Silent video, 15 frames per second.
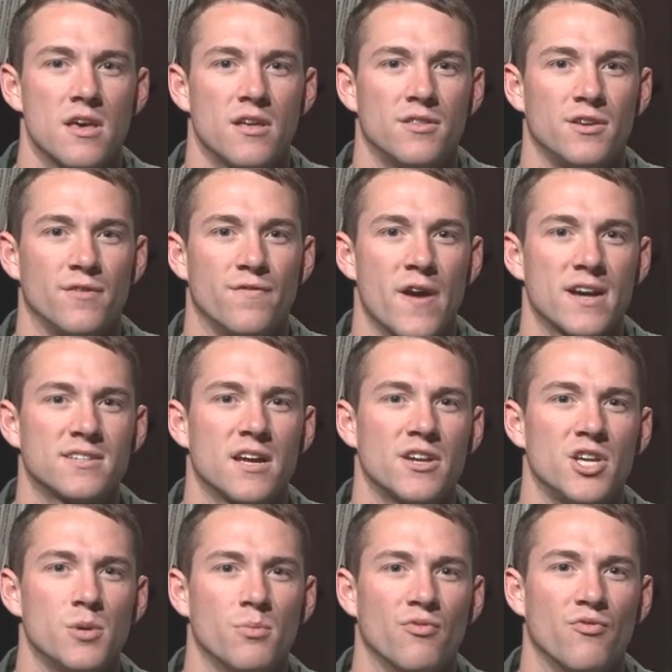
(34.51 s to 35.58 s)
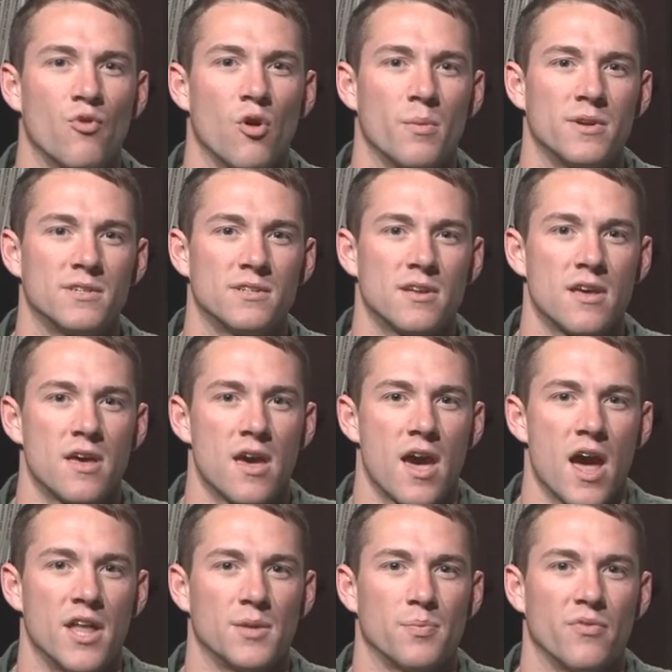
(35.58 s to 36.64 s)
the effects on human performance,
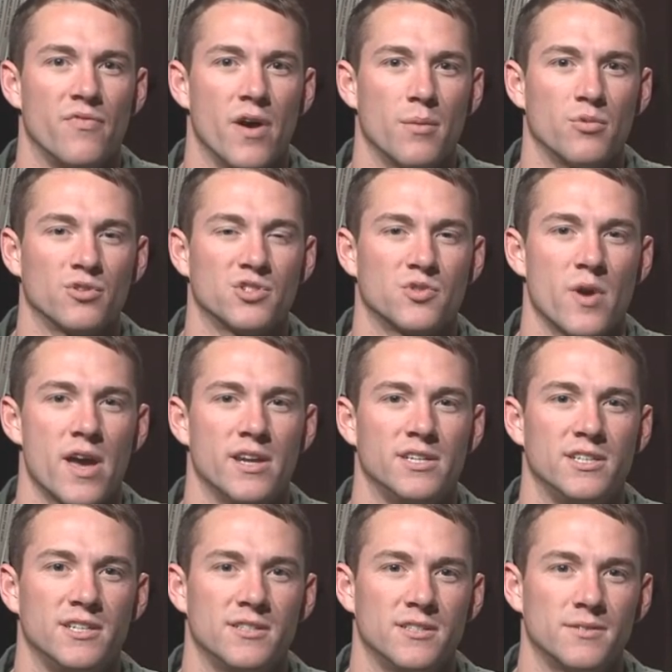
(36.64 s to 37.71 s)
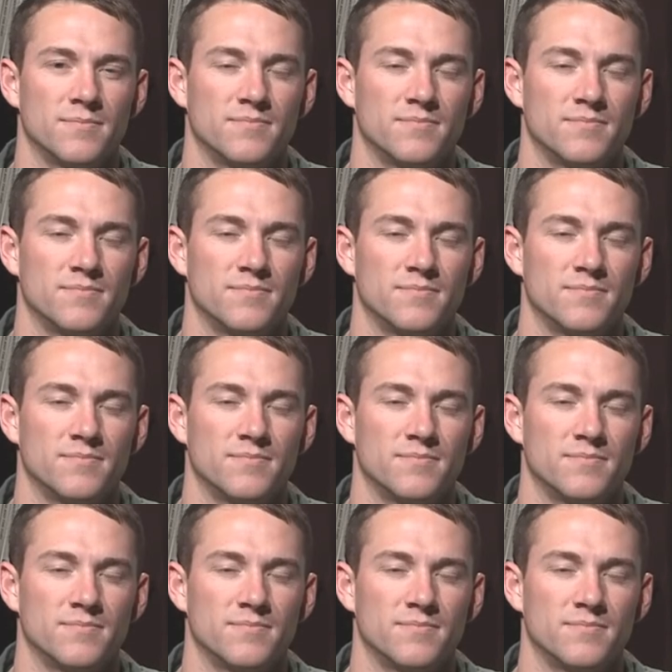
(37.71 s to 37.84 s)
and the preventable strategies.